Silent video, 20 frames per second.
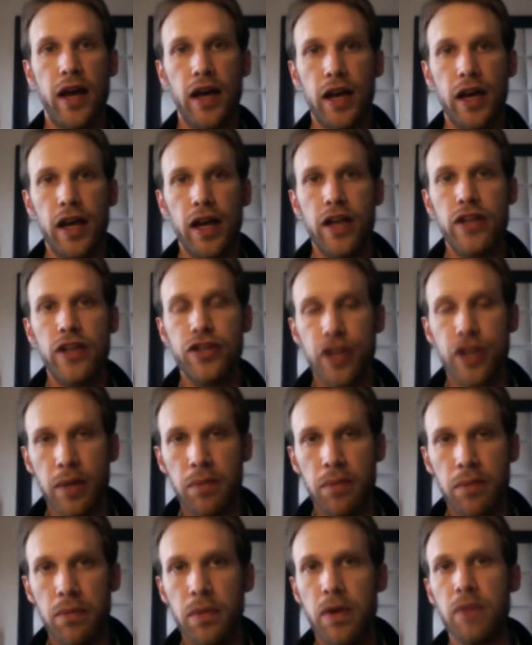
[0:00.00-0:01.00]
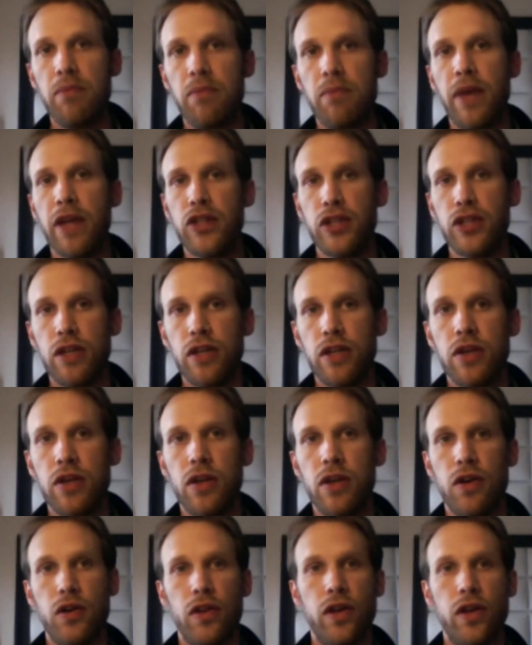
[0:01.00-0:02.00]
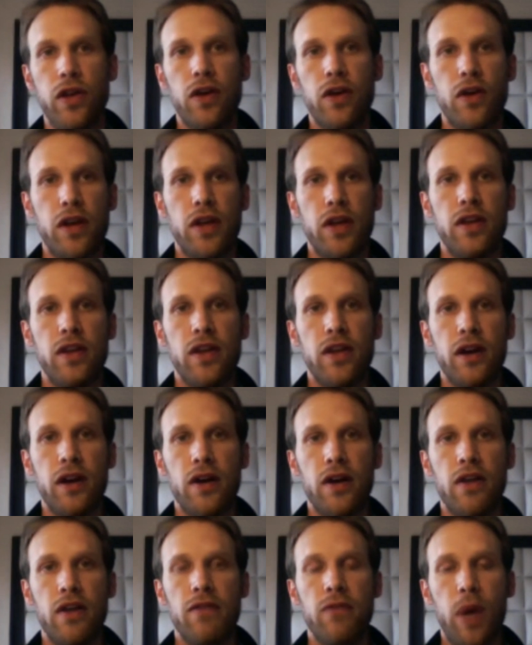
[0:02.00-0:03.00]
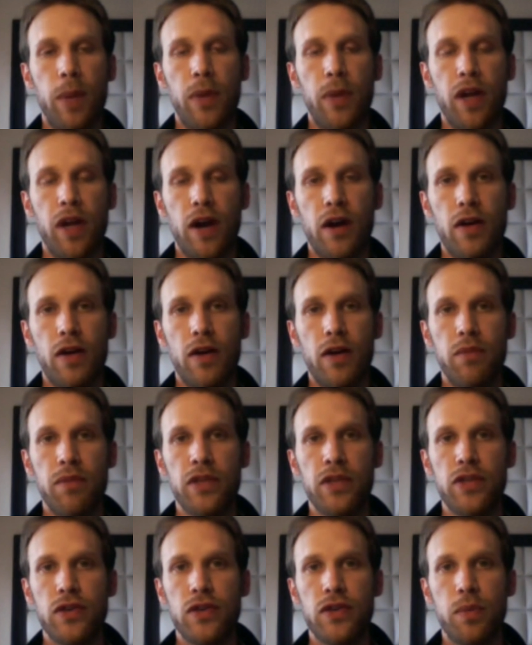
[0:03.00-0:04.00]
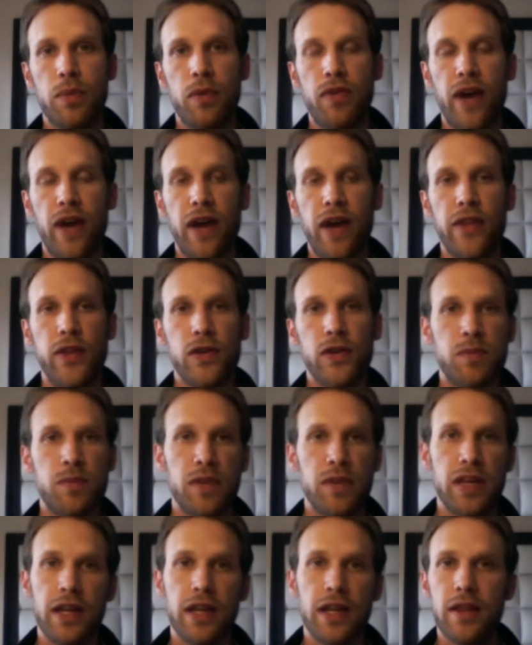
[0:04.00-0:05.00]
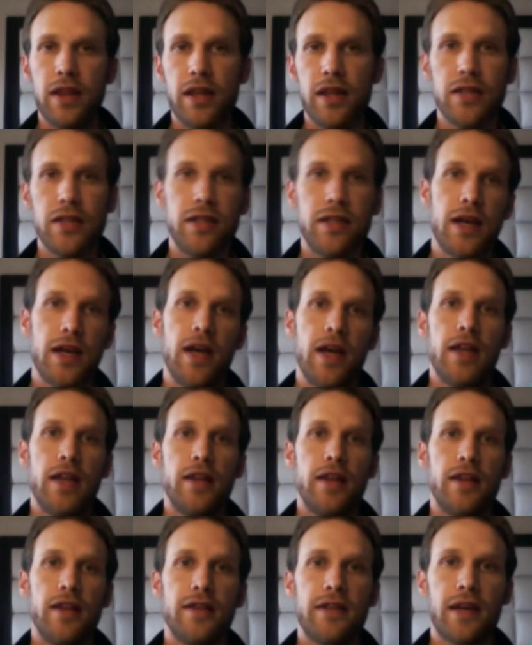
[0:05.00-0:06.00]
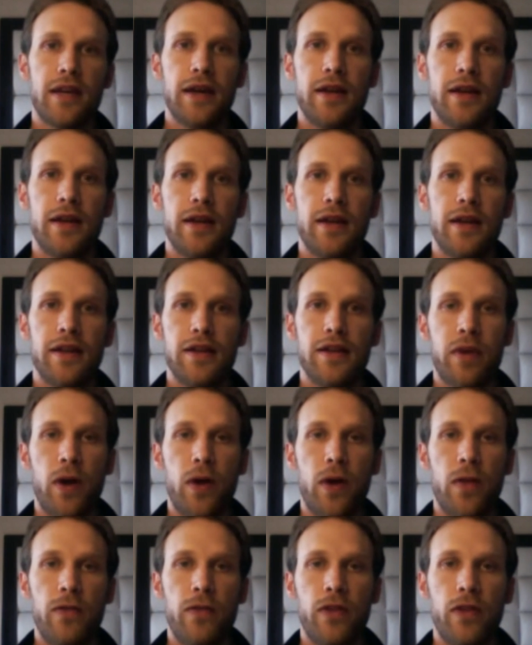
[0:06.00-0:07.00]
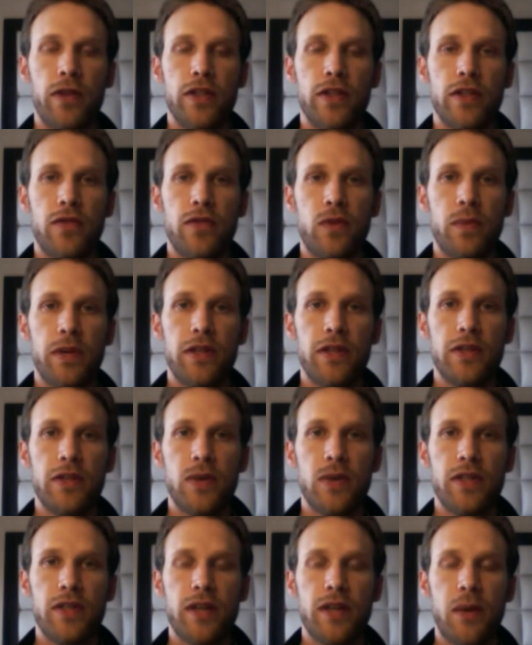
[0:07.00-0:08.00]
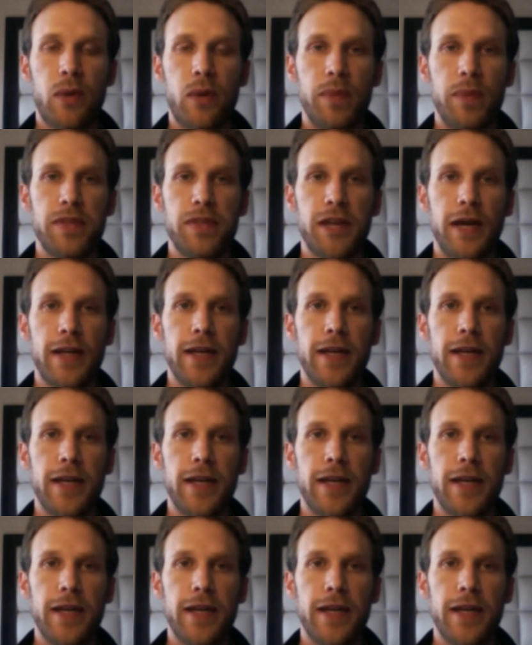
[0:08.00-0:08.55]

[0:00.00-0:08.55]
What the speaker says: Jim mentioned earlier in our webinar, and be sure to provide those beneath this webinar on the Religions for Peace USA website.